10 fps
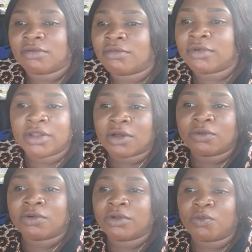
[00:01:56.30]
we
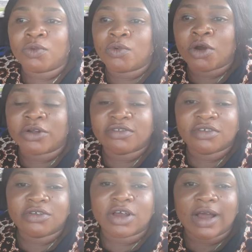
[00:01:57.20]
won't
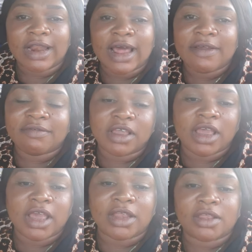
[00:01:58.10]
continue our lives
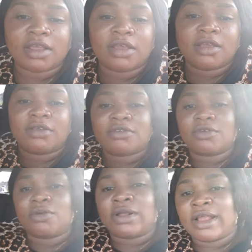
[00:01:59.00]
again.
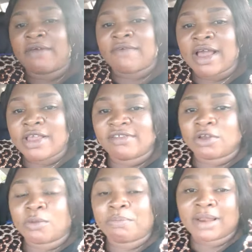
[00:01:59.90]
So whatever is
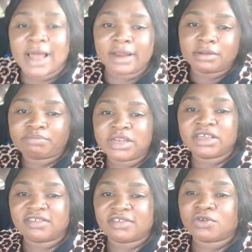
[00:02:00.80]
your plan,
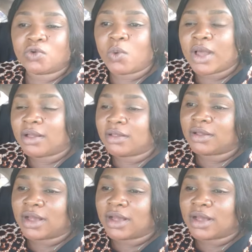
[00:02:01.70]
please do well,